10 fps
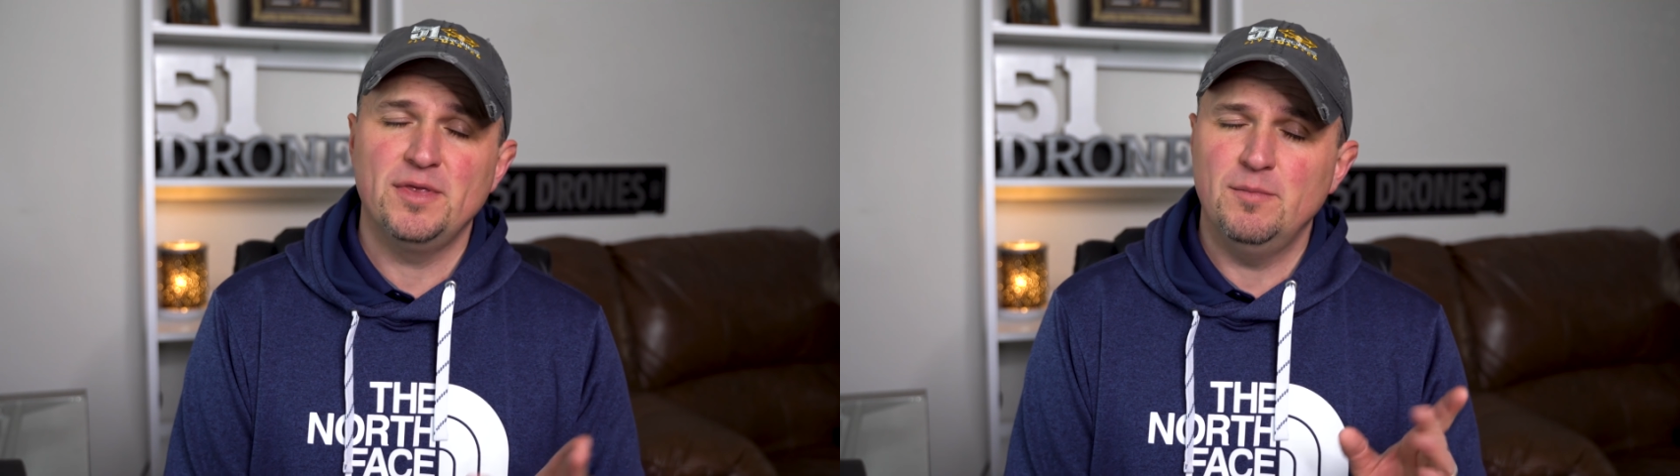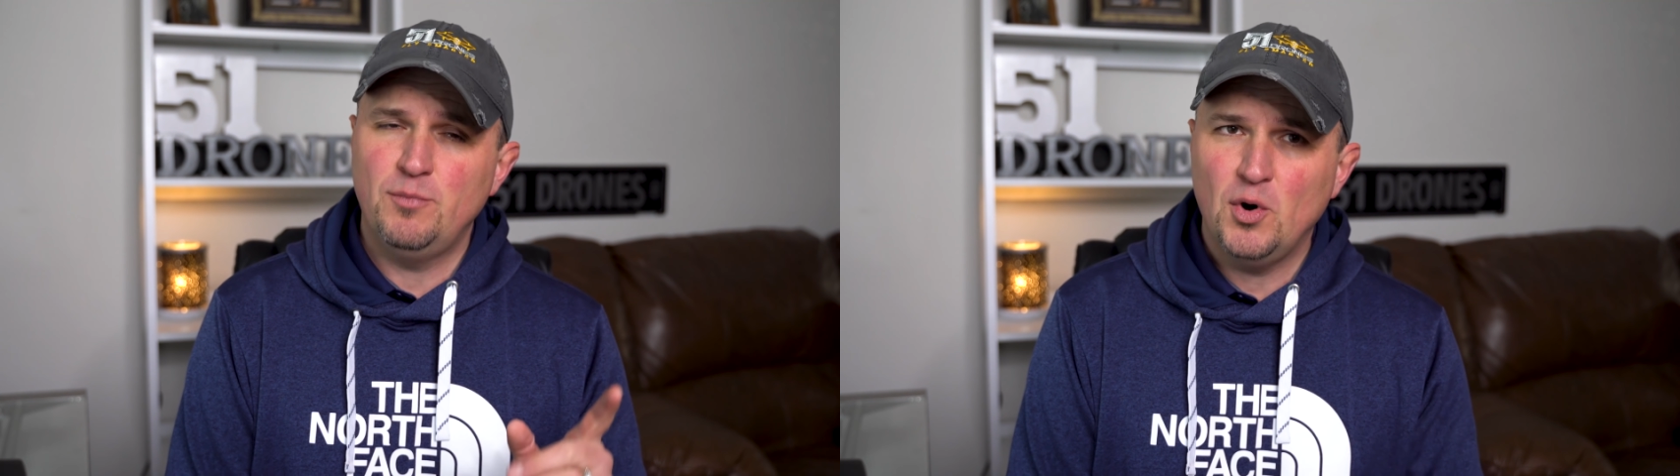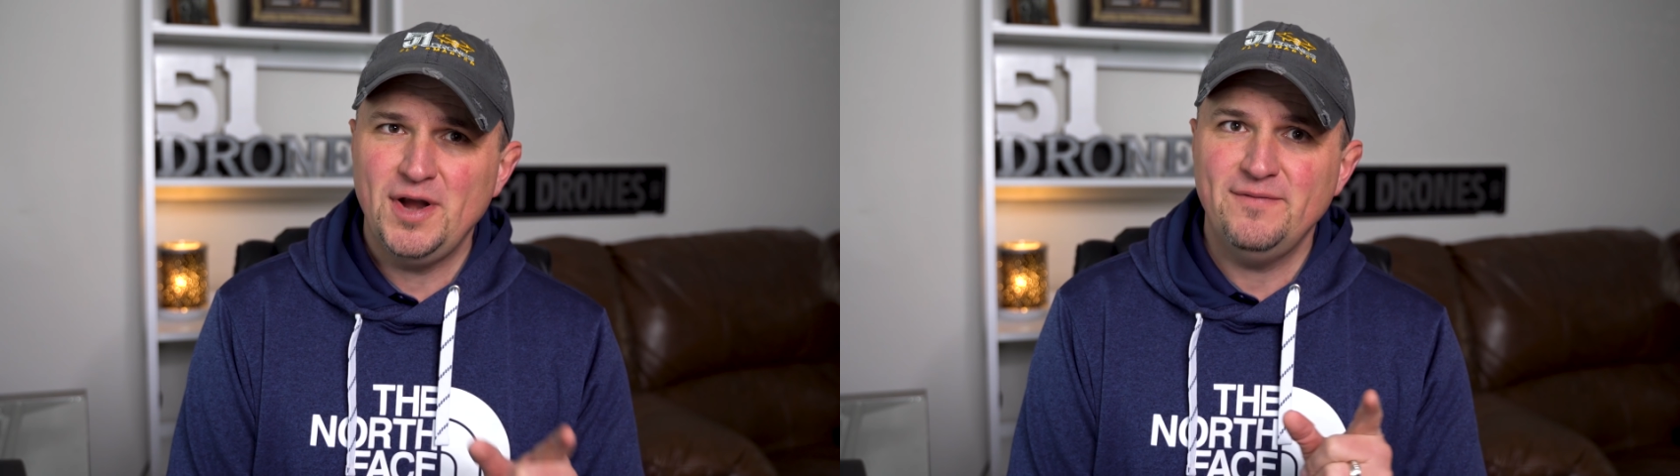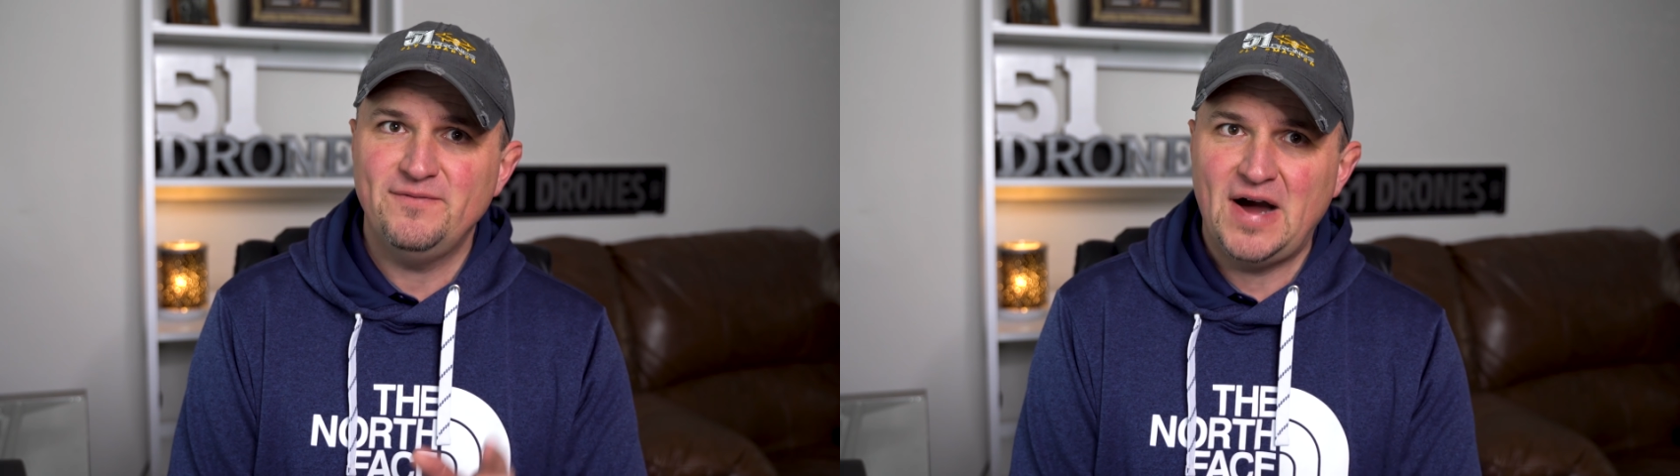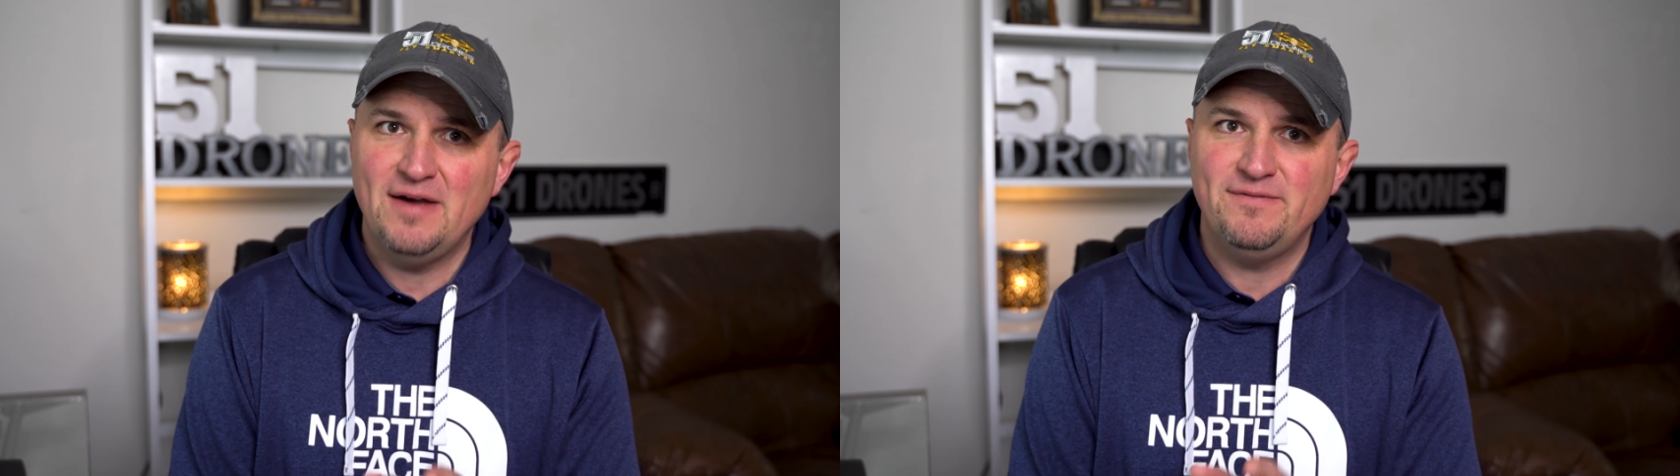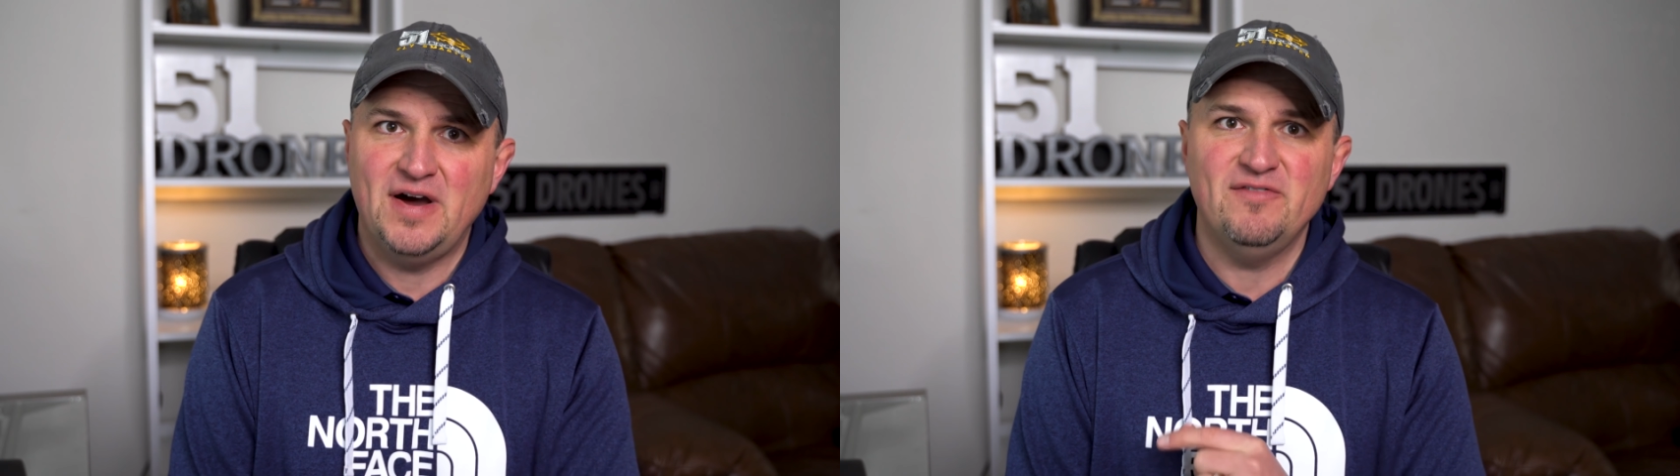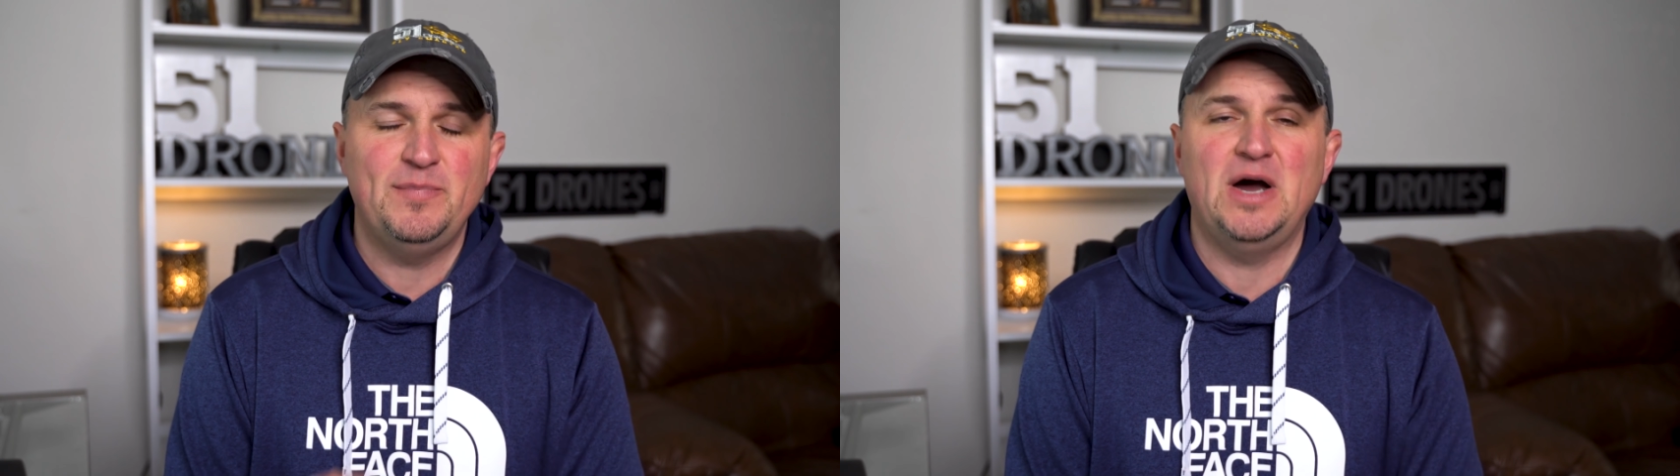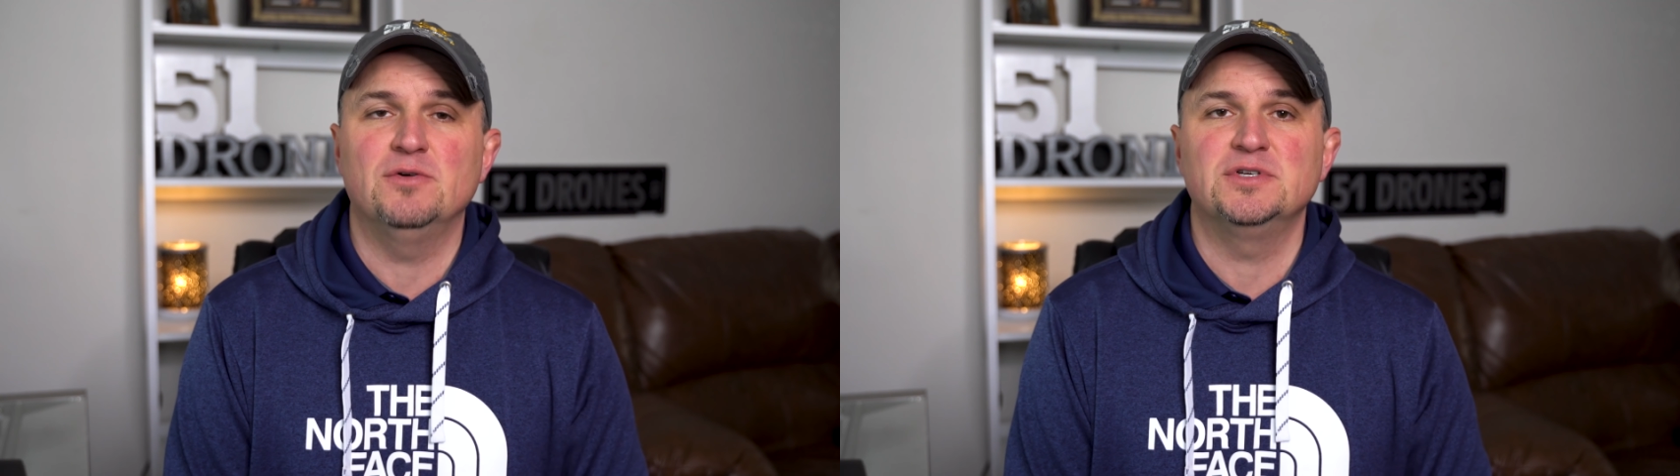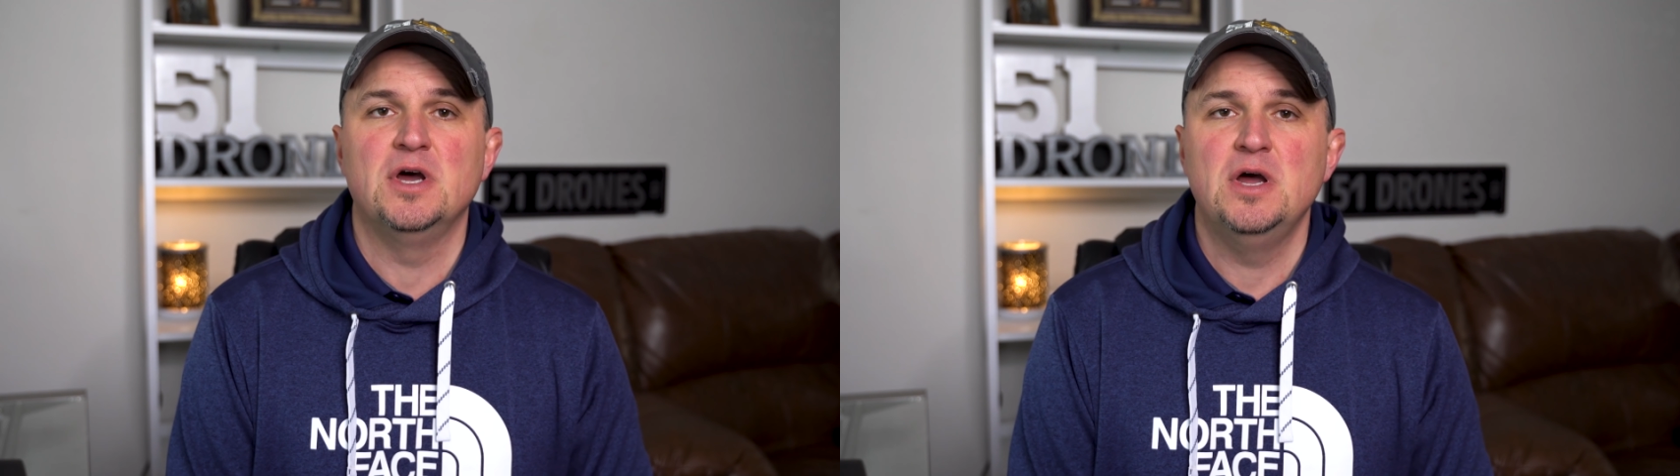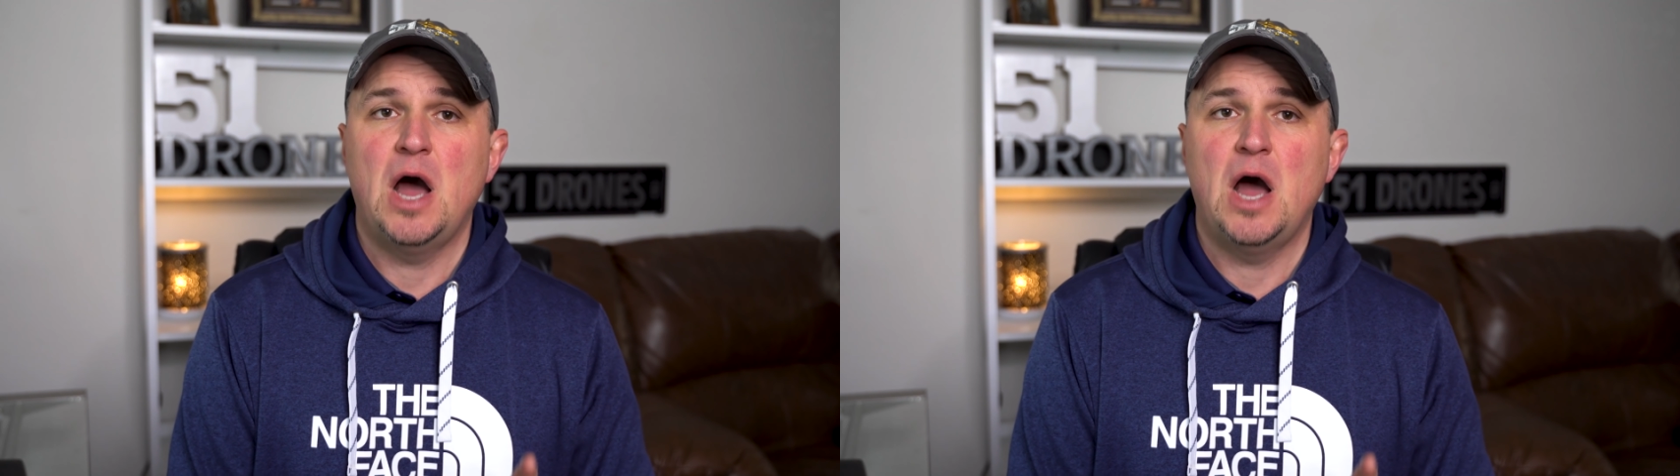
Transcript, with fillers: than 0.55 pounds